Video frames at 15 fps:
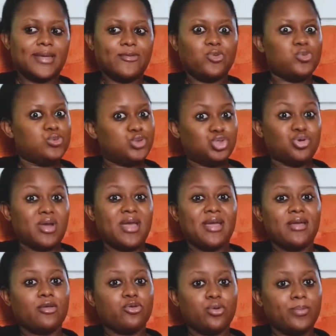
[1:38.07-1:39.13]
you
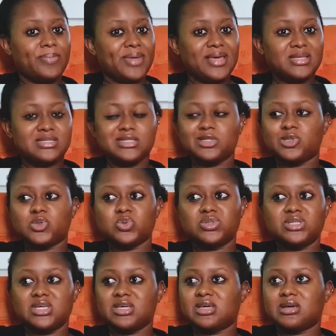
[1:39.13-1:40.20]
try your best to
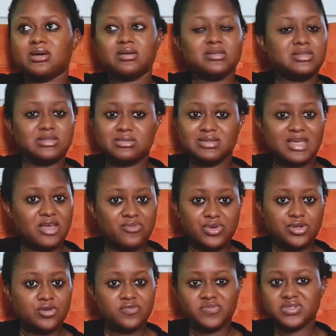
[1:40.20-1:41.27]
get
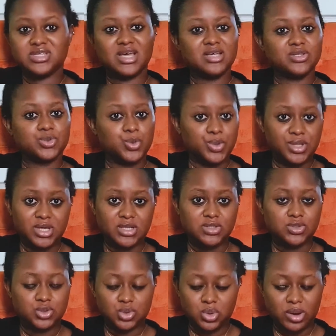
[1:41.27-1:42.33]
rid of it as quick
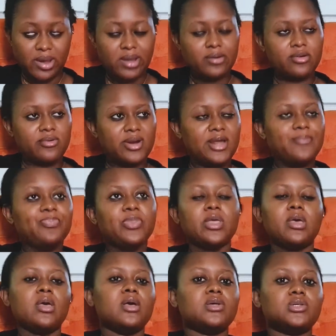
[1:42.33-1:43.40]
as you can, right?
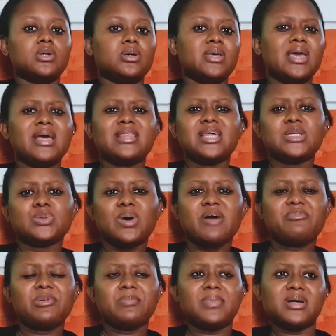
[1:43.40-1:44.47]
So yeah, that's what
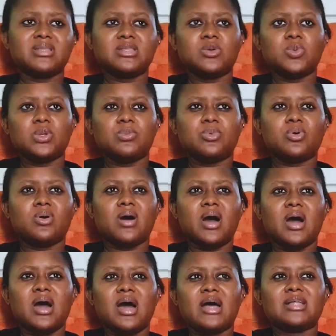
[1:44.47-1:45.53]
I've been battling with. But
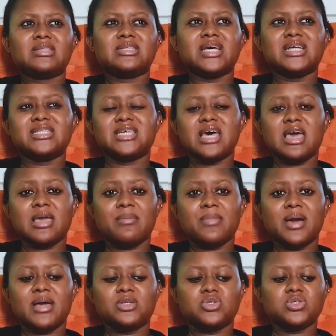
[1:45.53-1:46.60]
at that time,
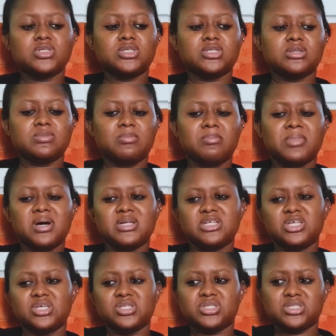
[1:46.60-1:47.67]
I just
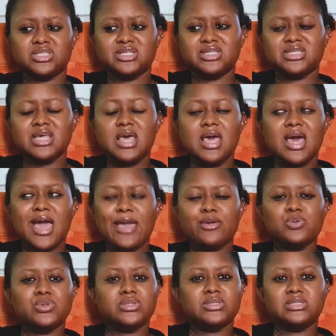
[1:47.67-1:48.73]
managed it. I
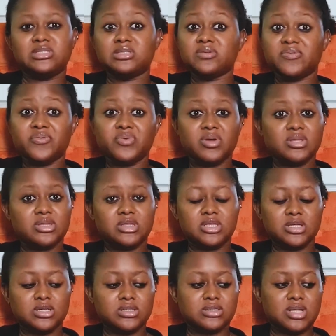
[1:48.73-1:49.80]
used different
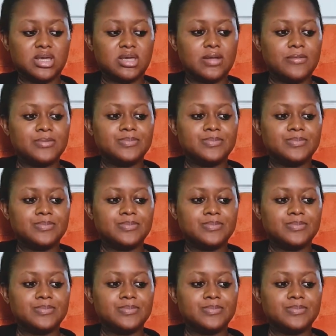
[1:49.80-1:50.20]
things. Like,